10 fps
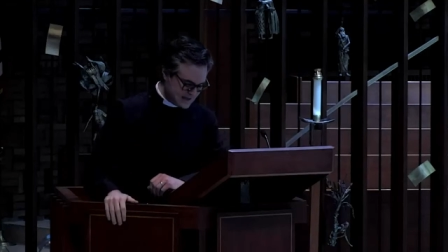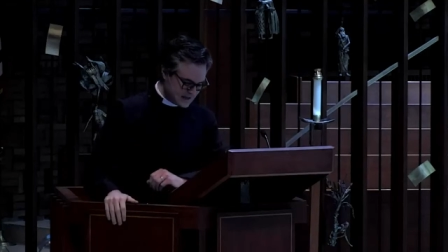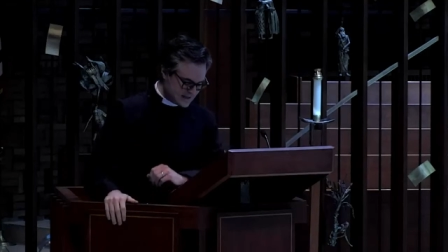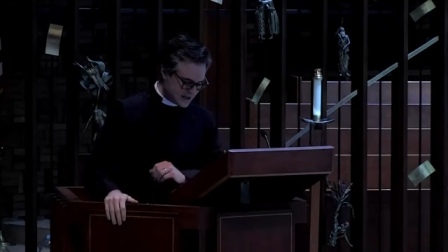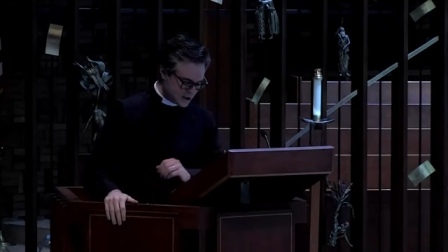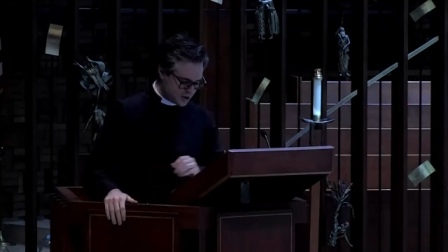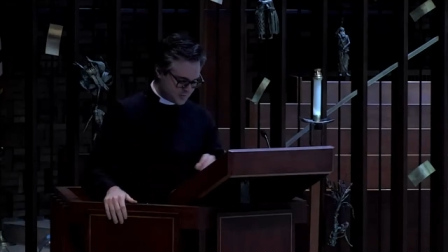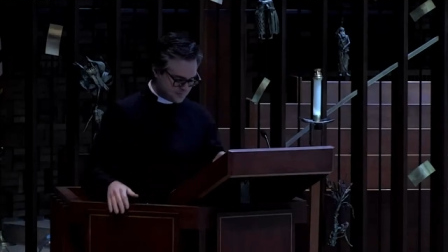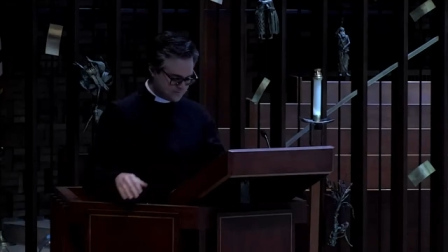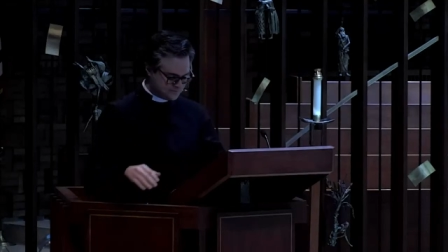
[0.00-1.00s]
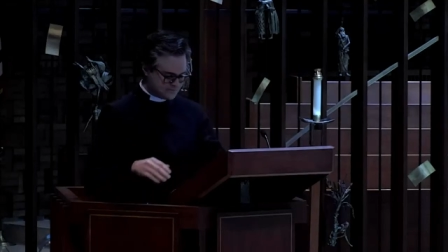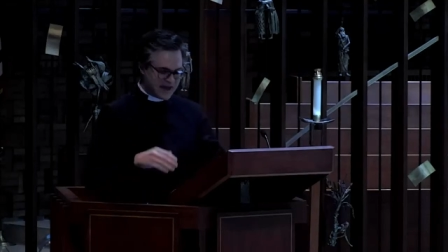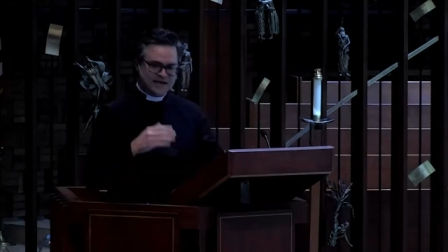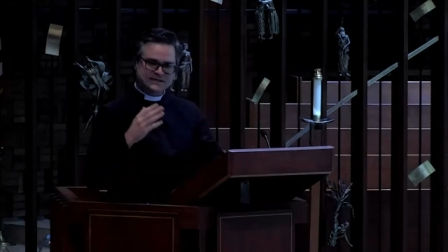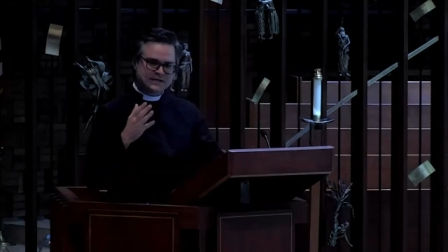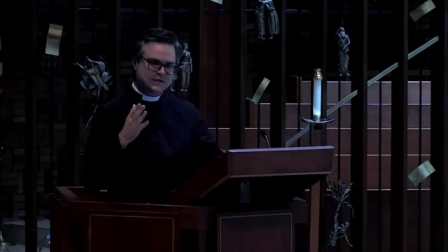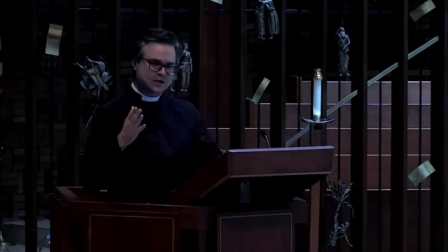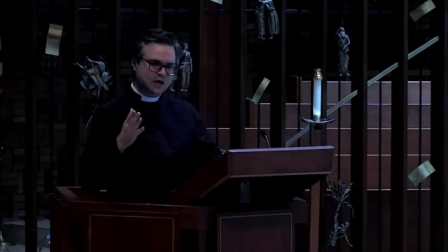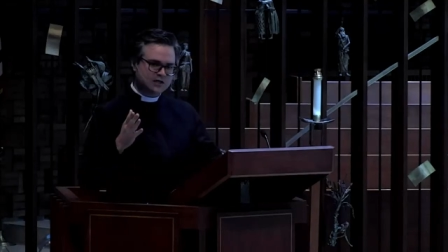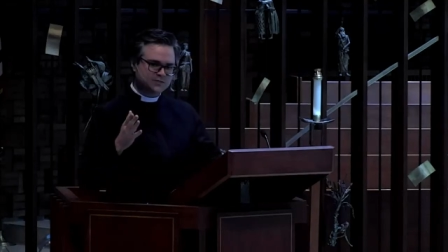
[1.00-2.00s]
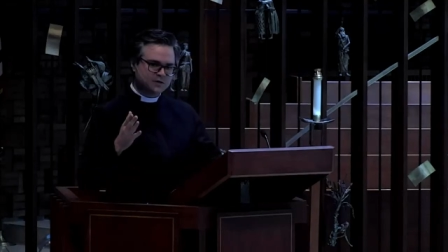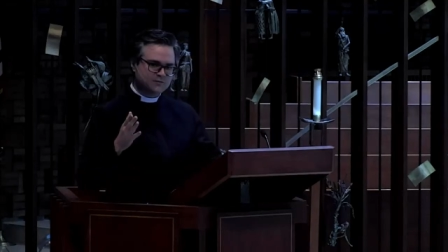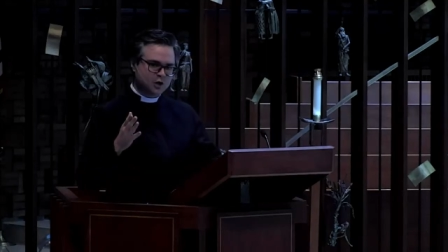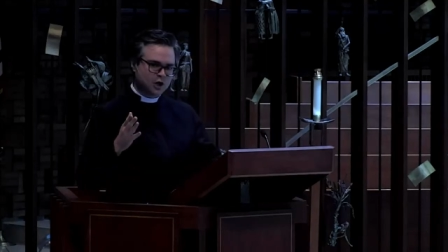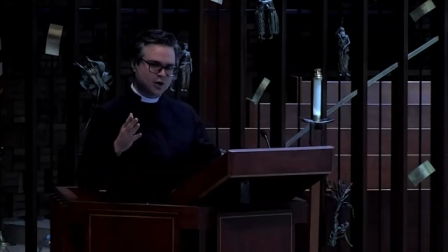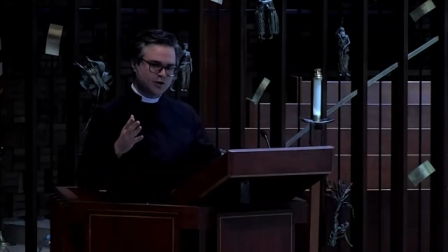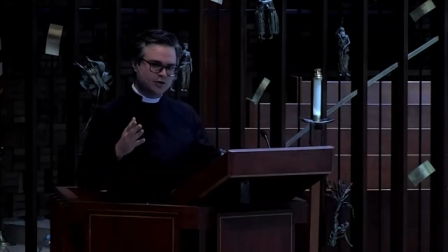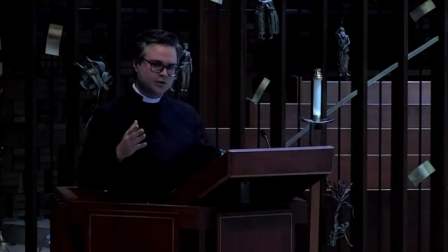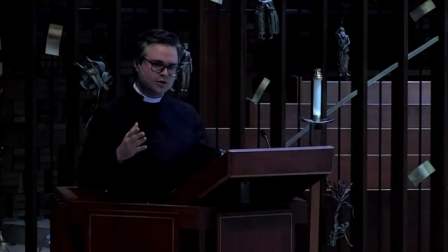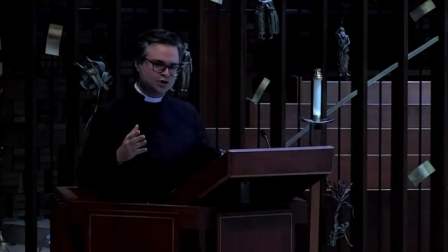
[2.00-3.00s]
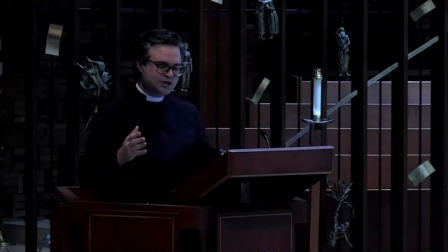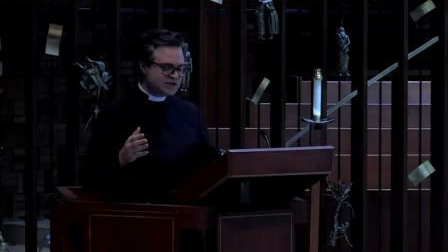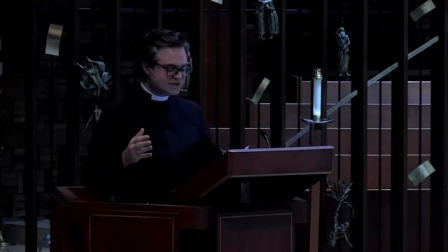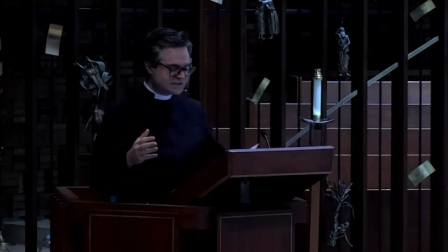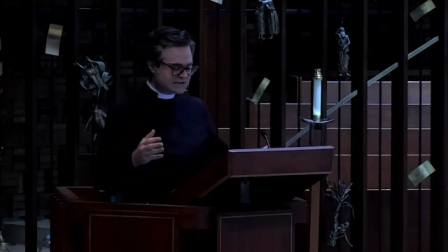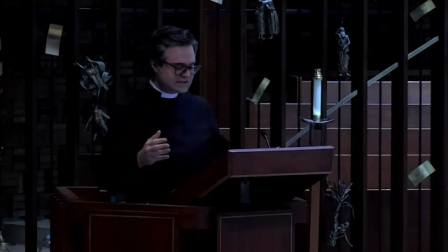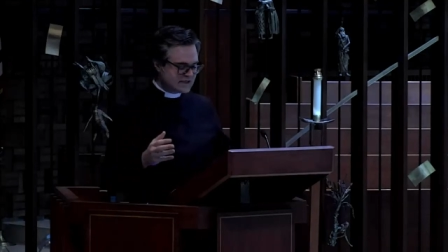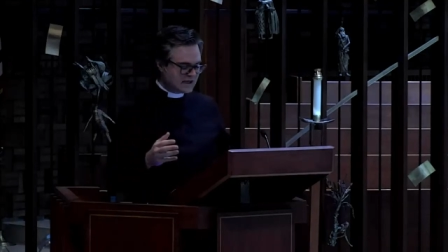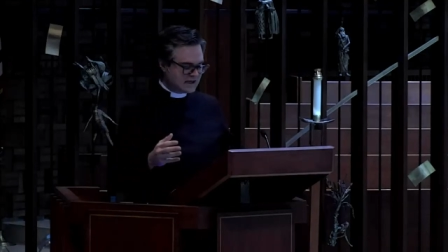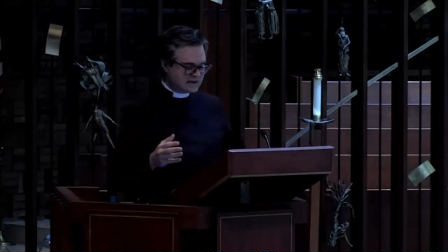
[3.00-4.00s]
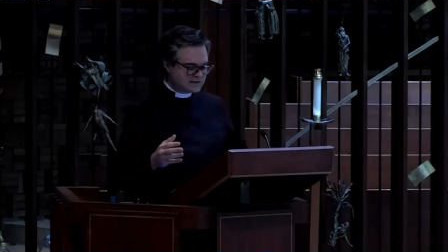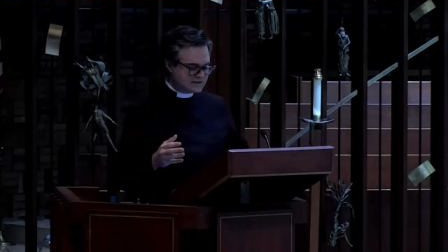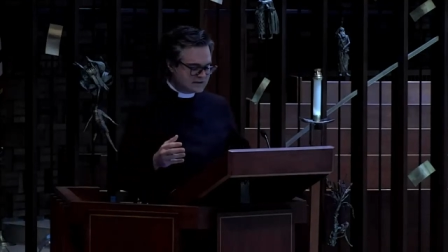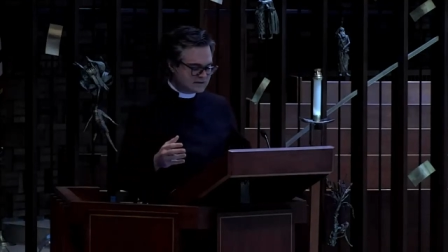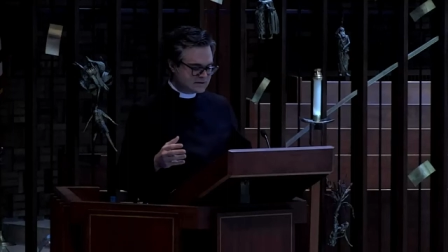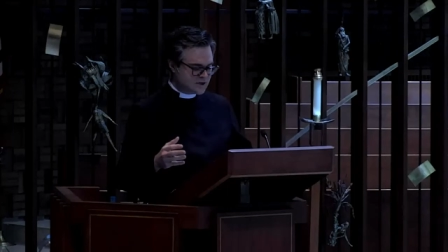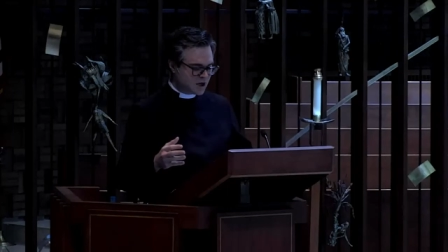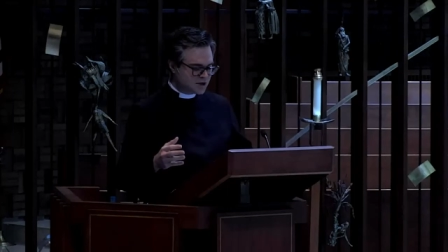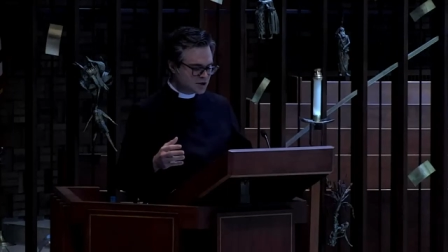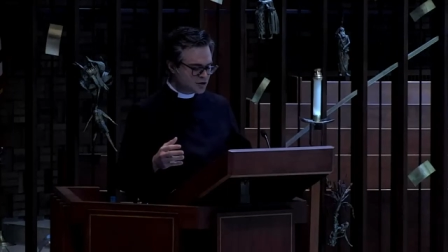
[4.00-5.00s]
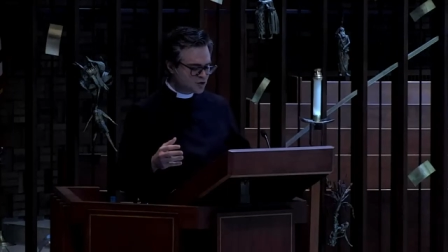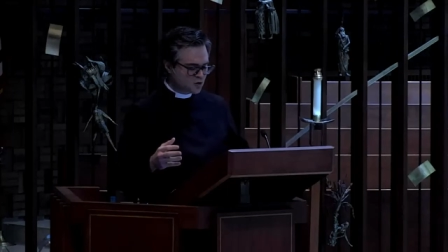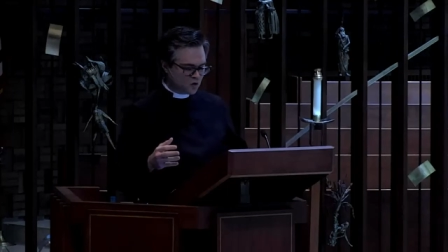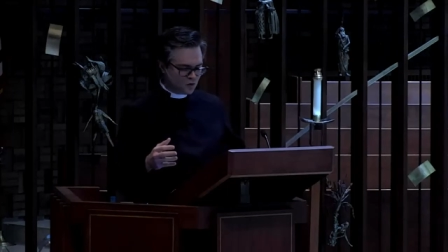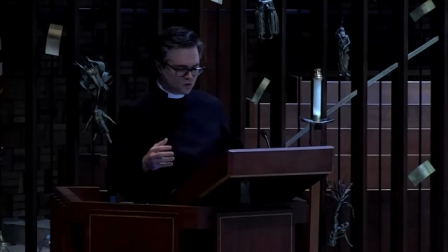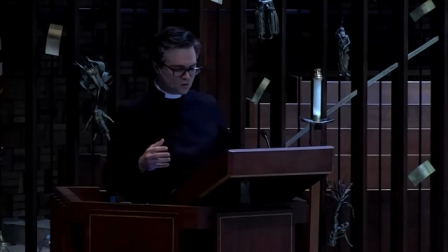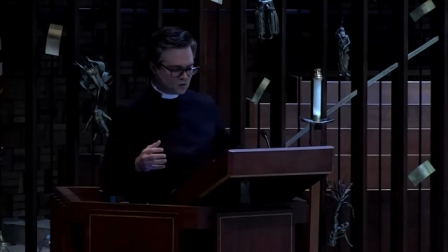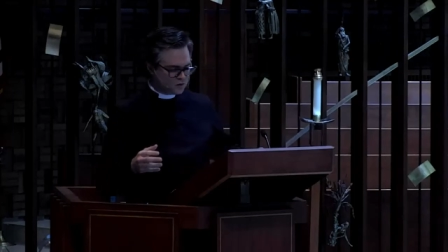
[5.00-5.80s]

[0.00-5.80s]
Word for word: There, as in the Gospel of Mark, Jesus dies not in control,